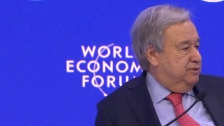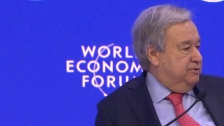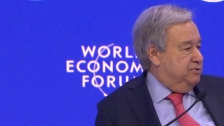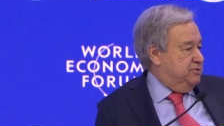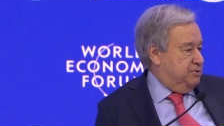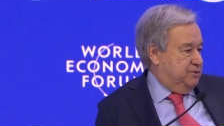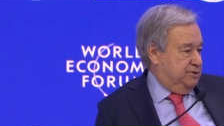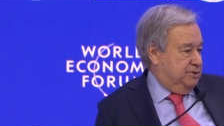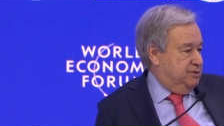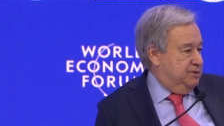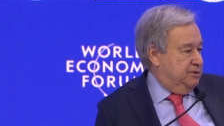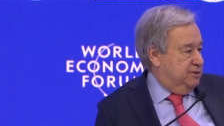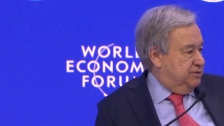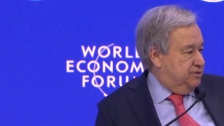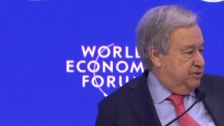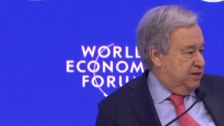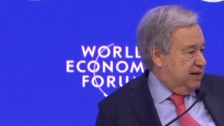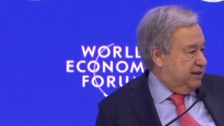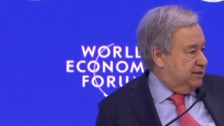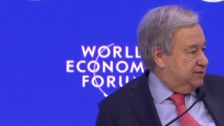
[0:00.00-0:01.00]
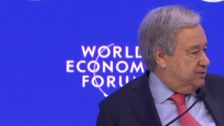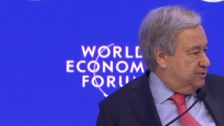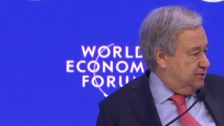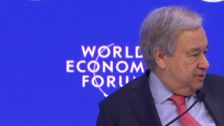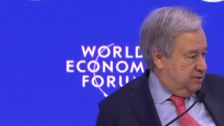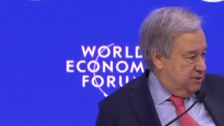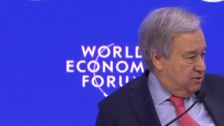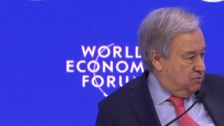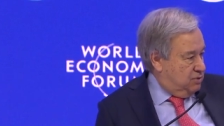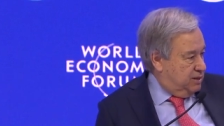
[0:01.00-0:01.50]
is uh, attacked
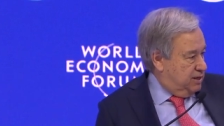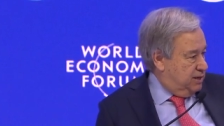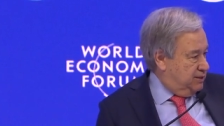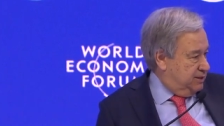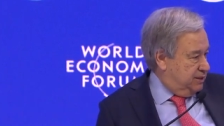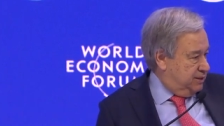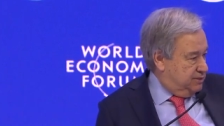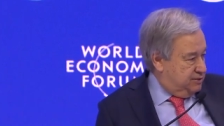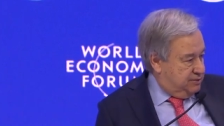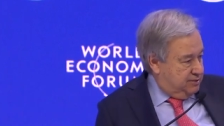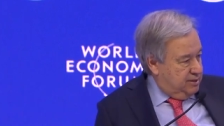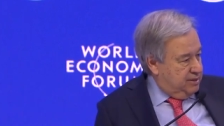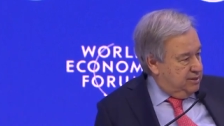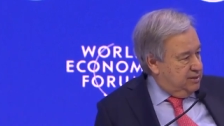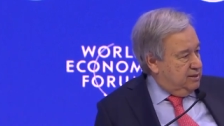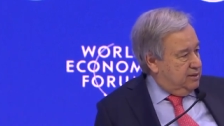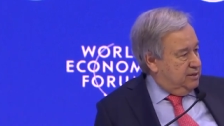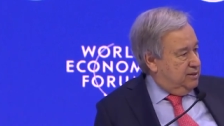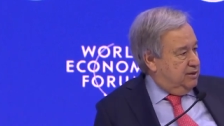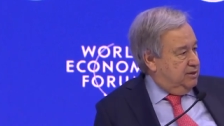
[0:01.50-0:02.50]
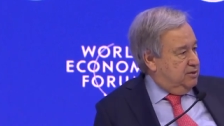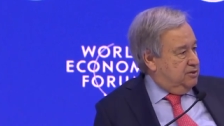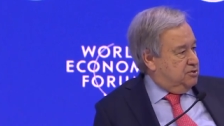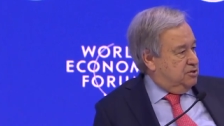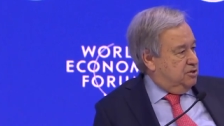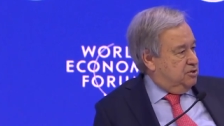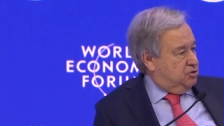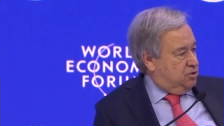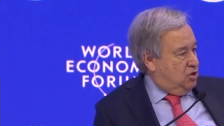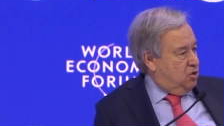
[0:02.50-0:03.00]
in a way that
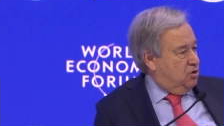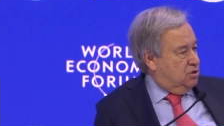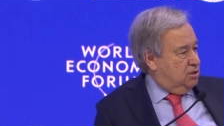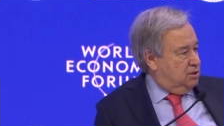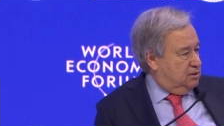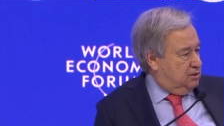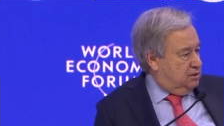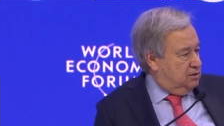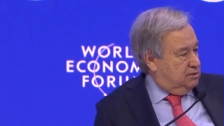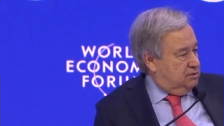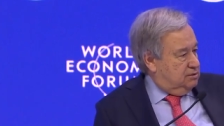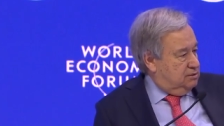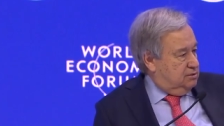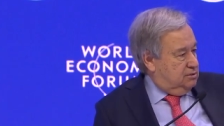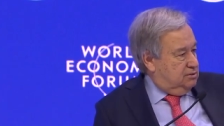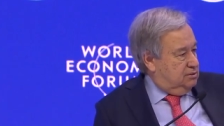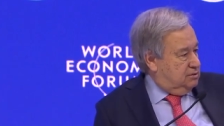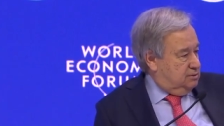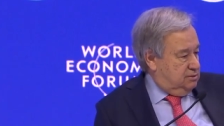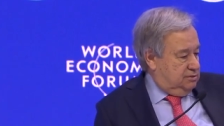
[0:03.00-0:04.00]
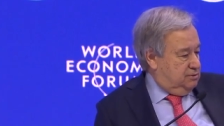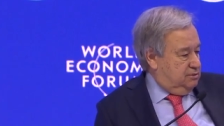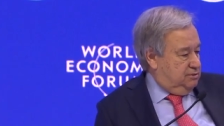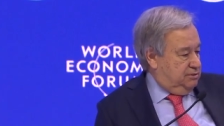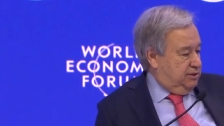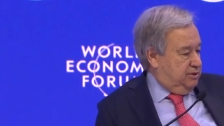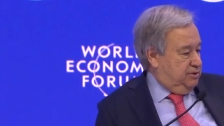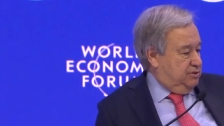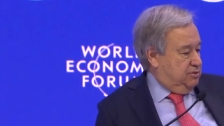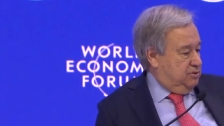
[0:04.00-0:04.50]
is wrong, uh, uh
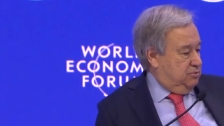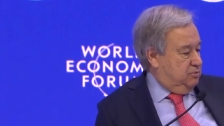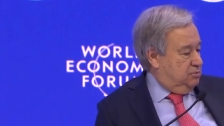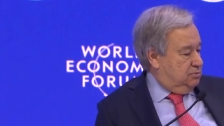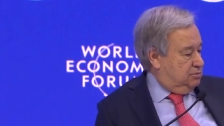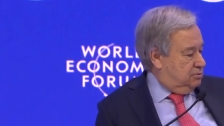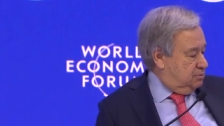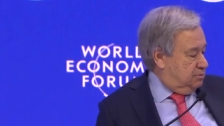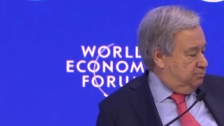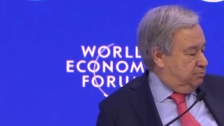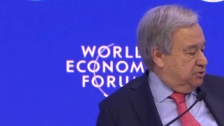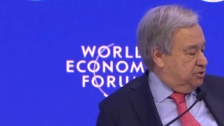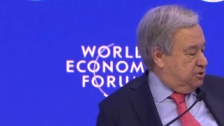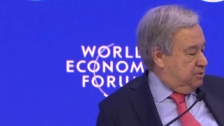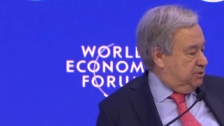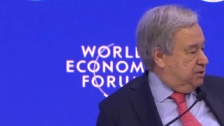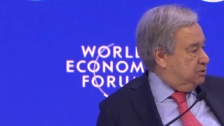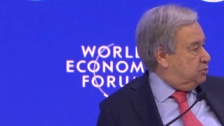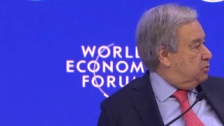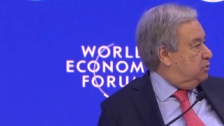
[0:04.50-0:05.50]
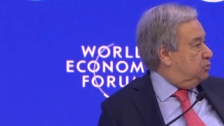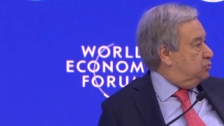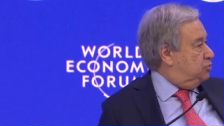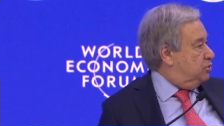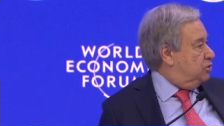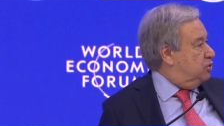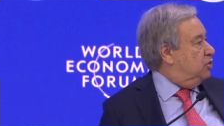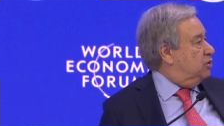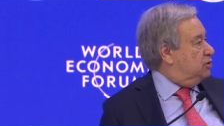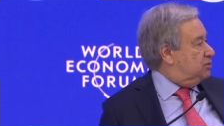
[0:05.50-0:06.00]
there is a possibility to go to
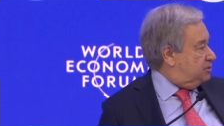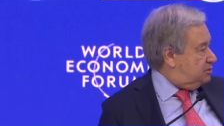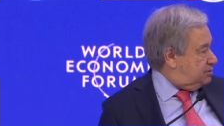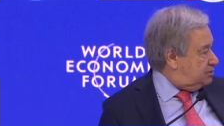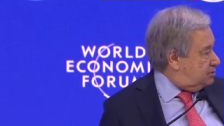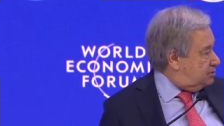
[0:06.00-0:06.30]
the court.